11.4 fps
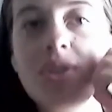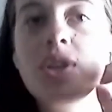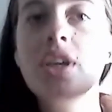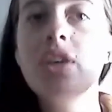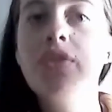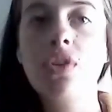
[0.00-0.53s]
So,
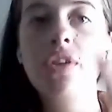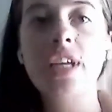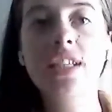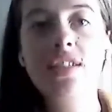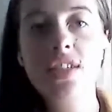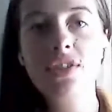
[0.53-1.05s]
if you're on
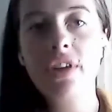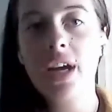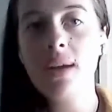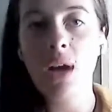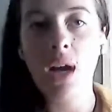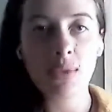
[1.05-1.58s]
Instagram,
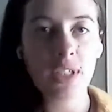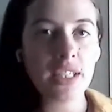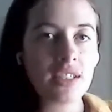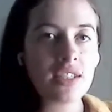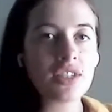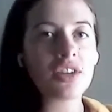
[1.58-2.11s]
I'm on
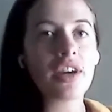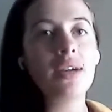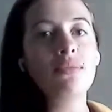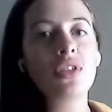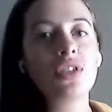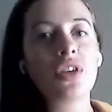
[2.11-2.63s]
Instagram.
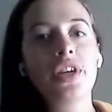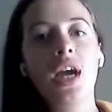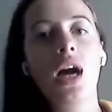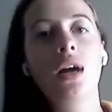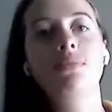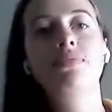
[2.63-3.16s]
So,
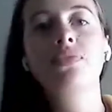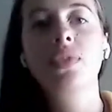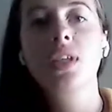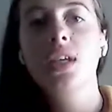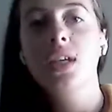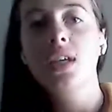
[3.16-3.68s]
um,
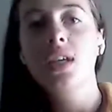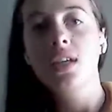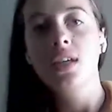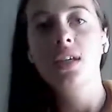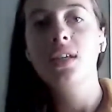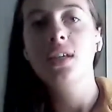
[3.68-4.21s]

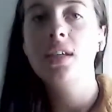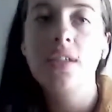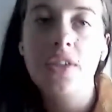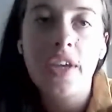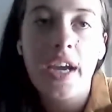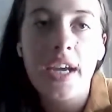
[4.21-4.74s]
you
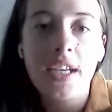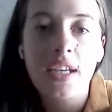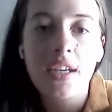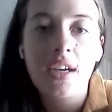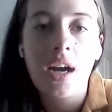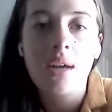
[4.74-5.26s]
can
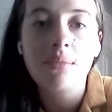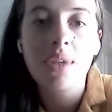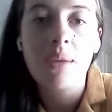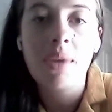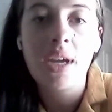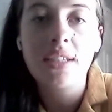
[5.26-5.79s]
um, get my
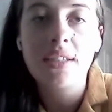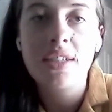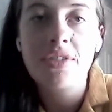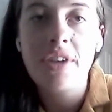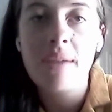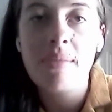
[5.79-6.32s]

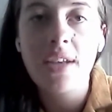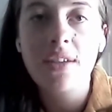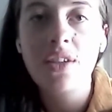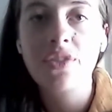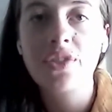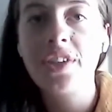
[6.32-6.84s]
Instagram handle of
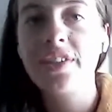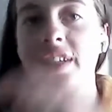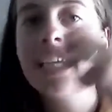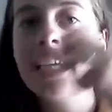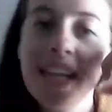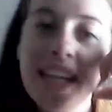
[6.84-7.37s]
Kirrily